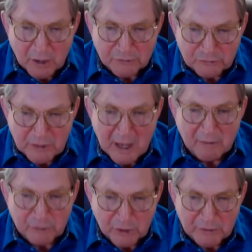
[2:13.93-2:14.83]

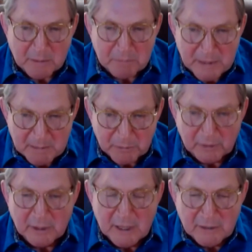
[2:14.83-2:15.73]
ourselves, are the
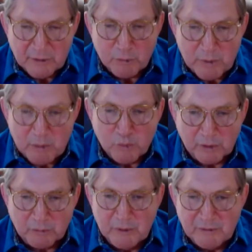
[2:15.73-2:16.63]
people that we
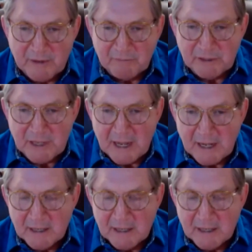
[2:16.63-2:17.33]
work with every day.